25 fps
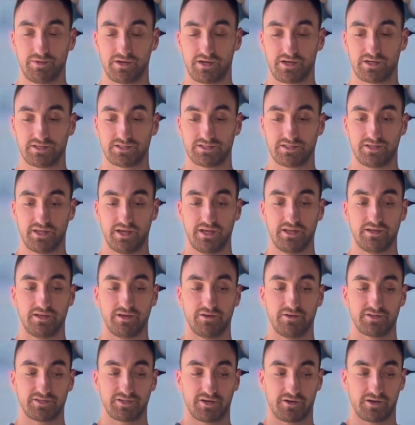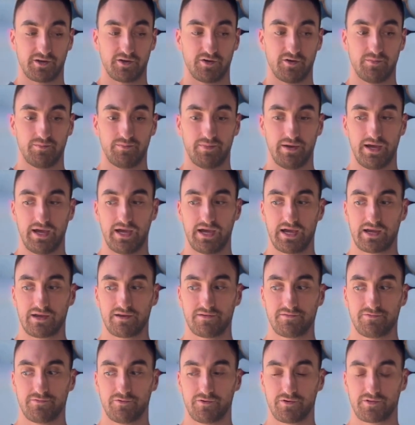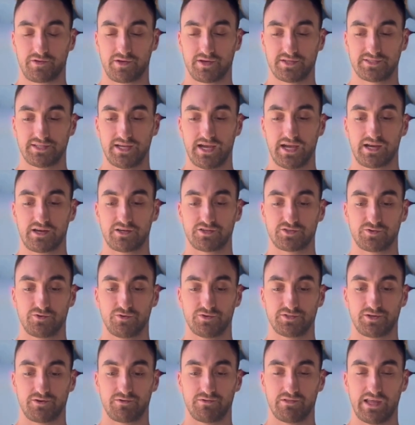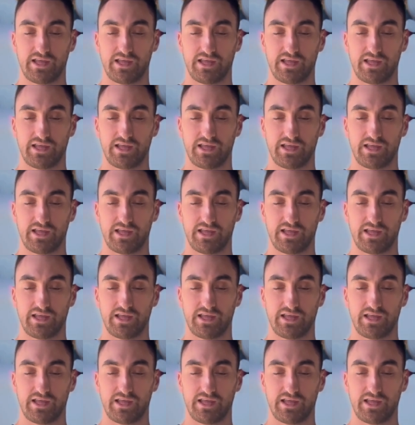because then you start going back and forth because that controls your